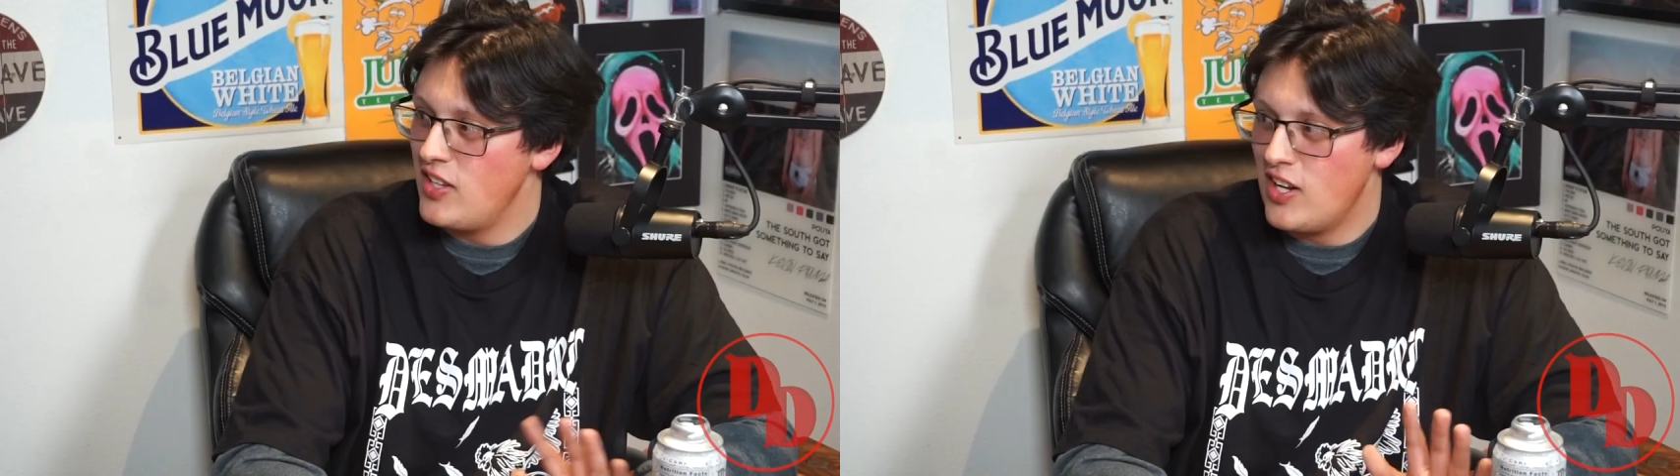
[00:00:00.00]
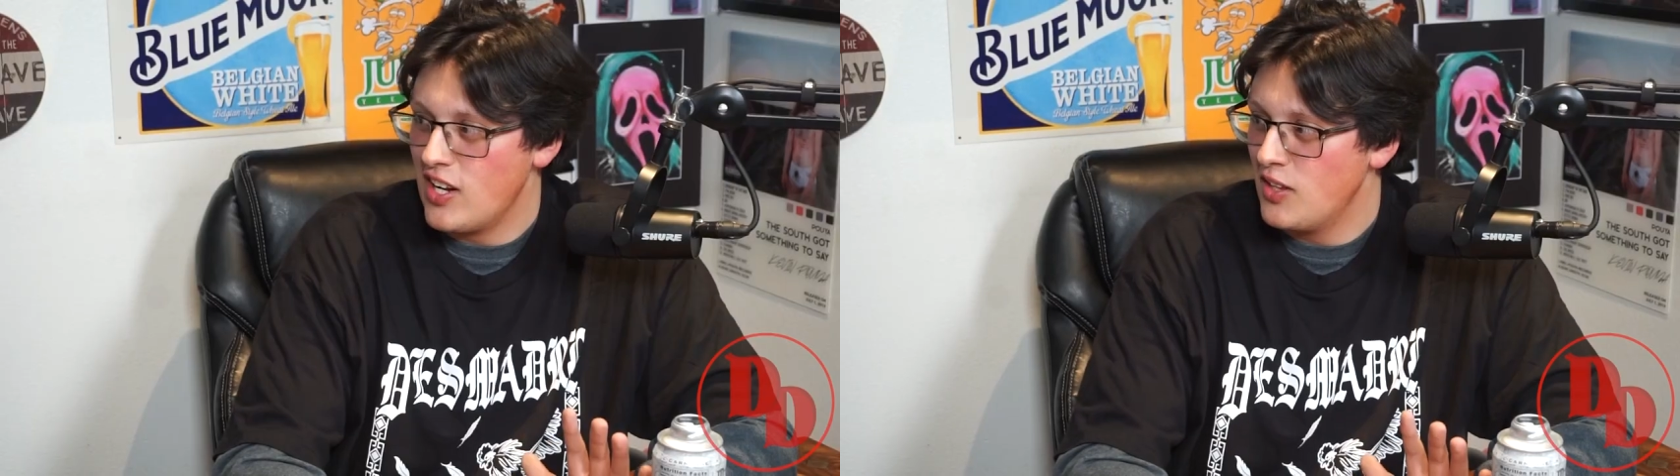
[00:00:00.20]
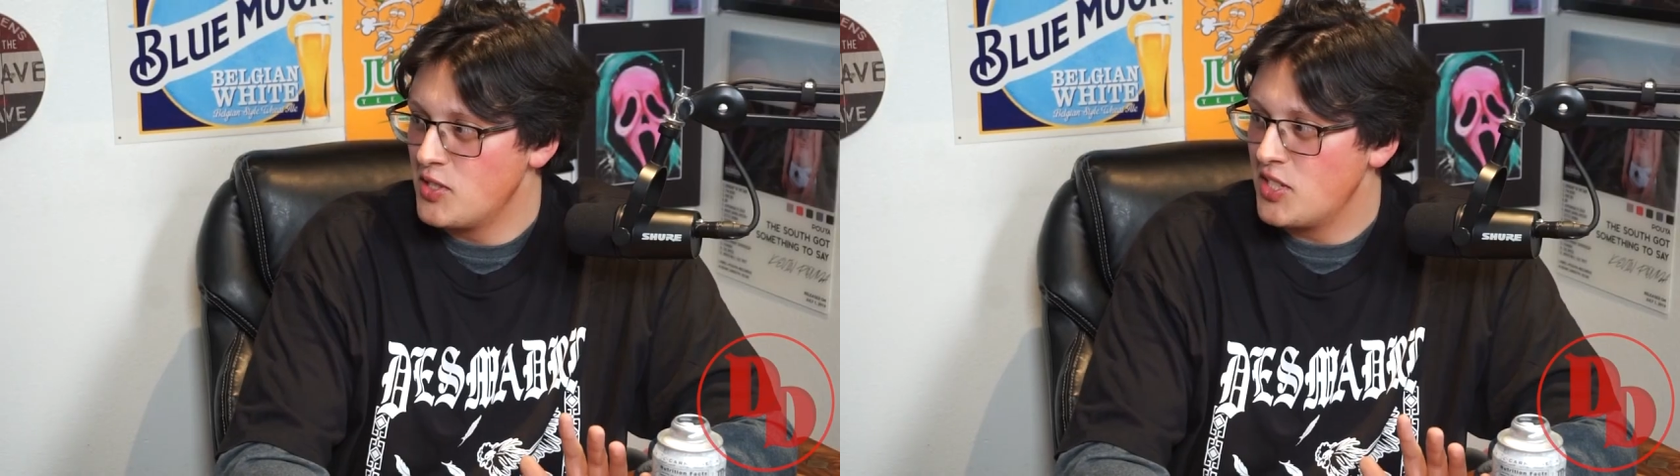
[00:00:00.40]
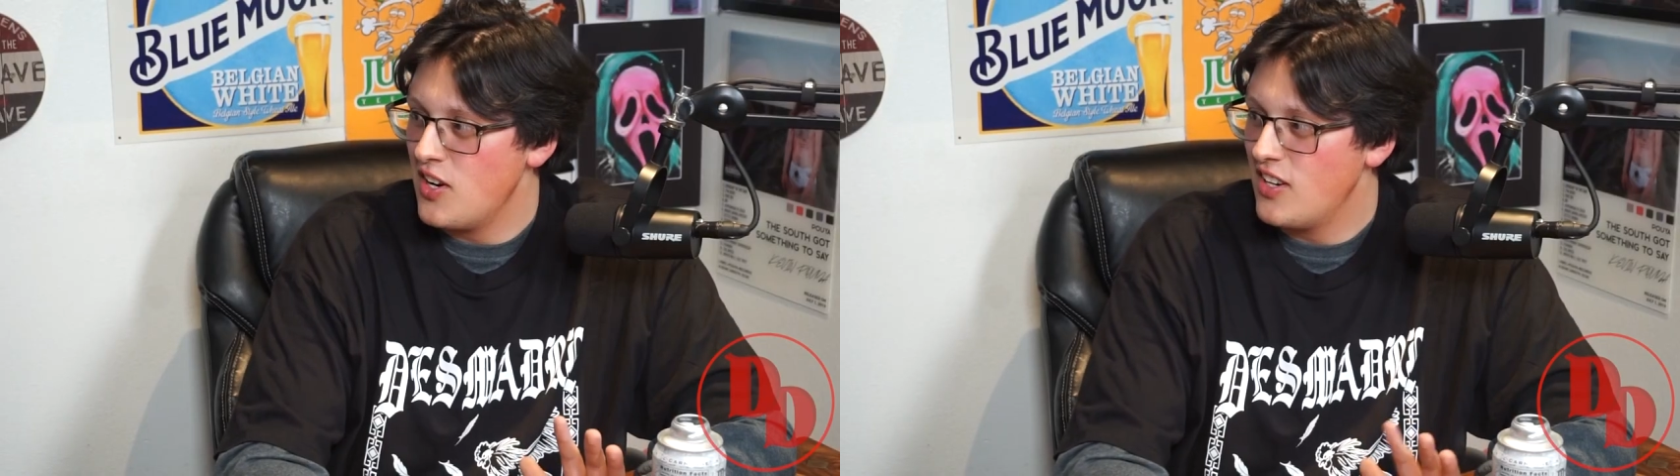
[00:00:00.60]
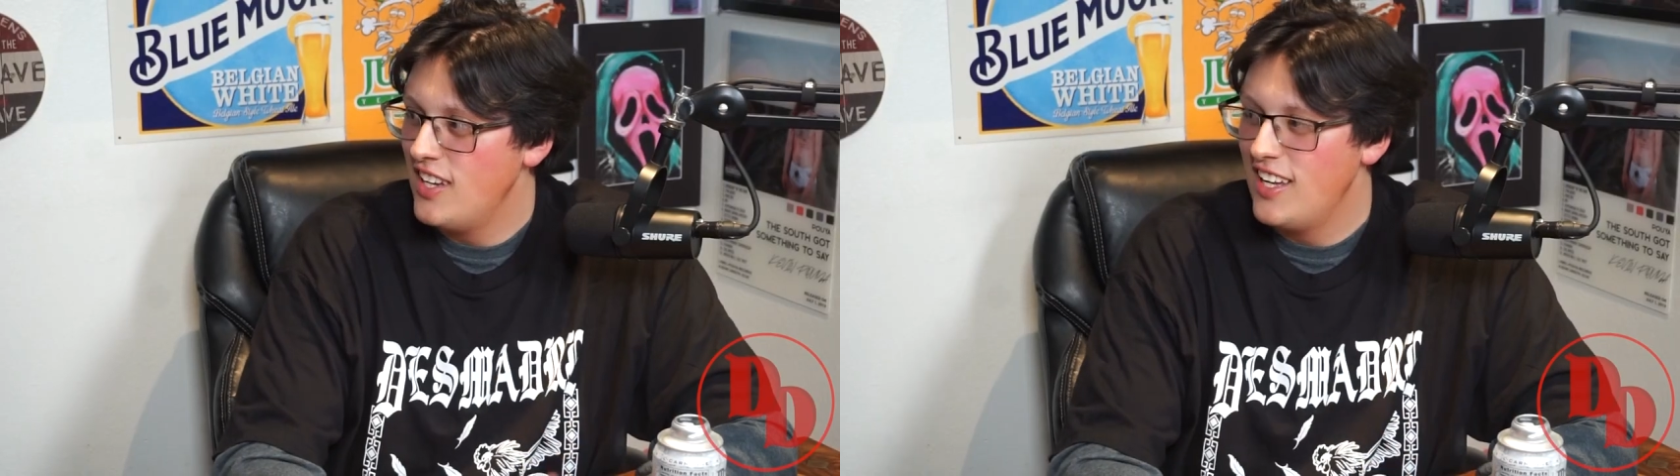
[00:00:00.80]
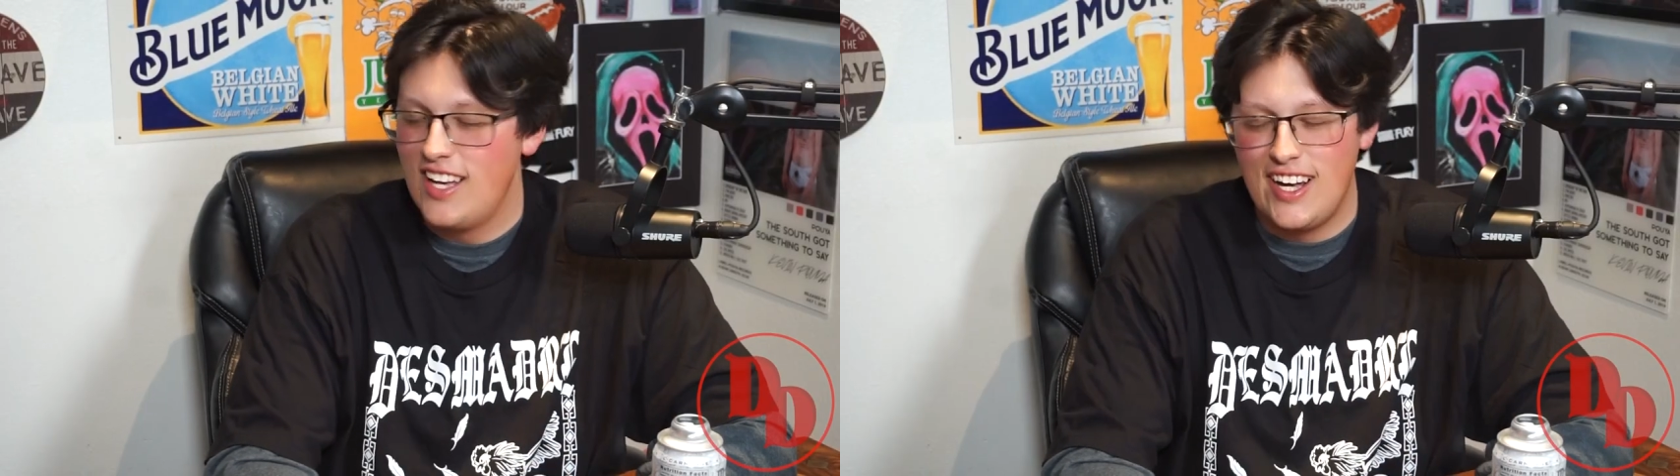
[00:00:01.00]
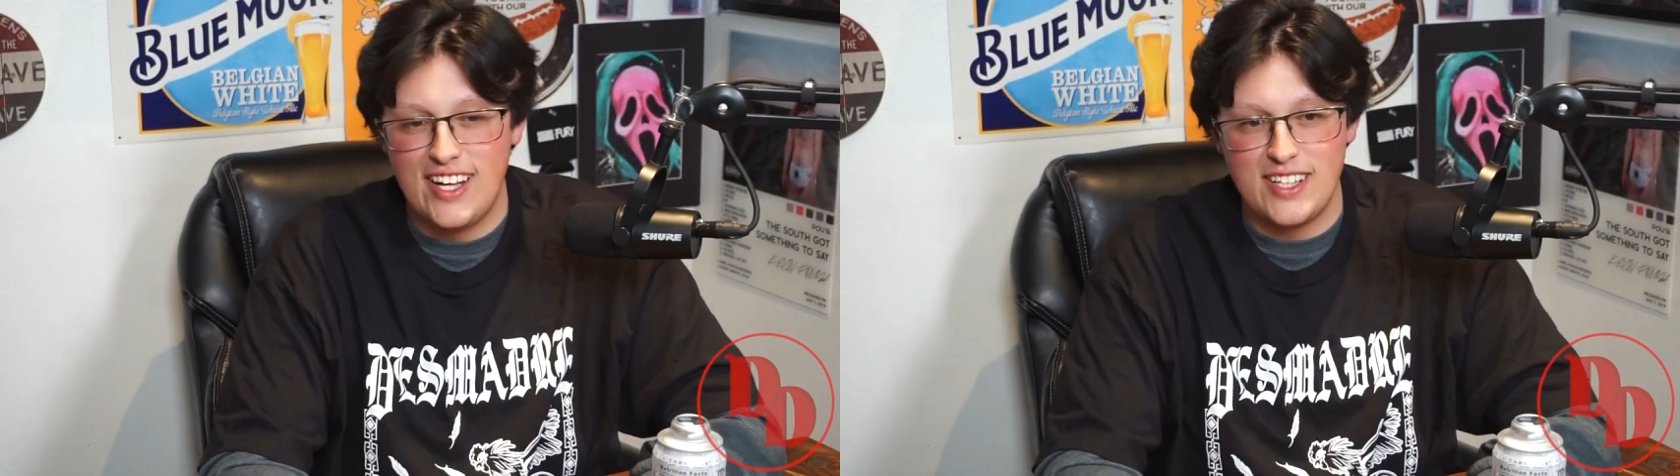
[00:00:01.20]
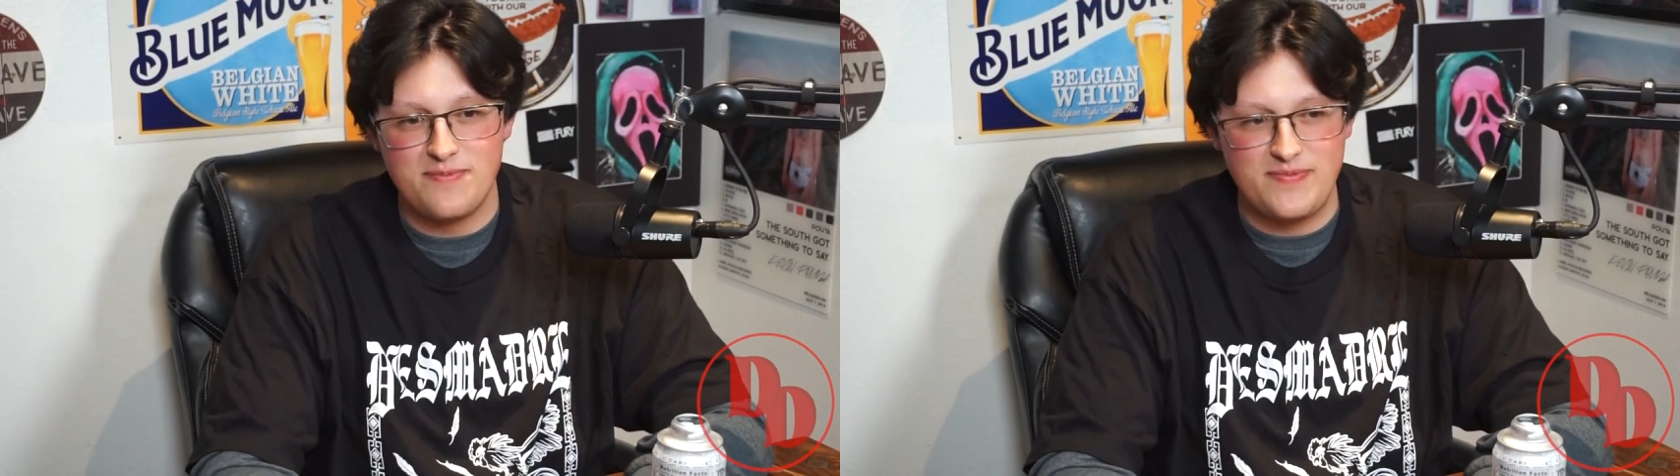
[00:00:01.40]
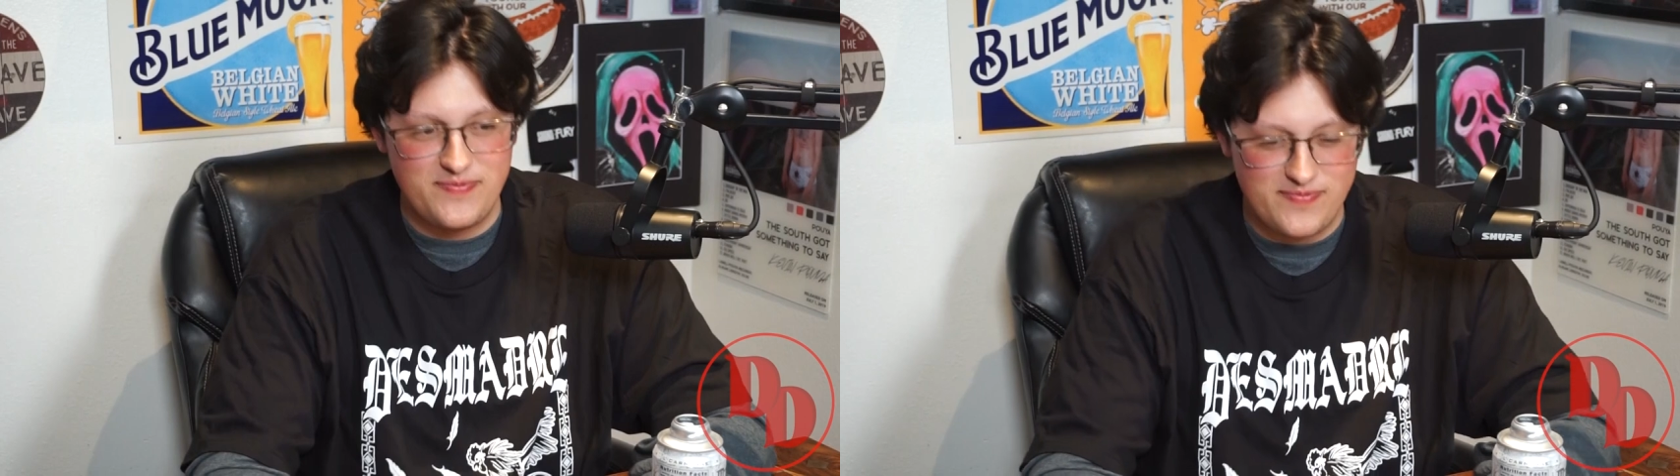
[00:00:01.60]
right there. I got a little scared. Um,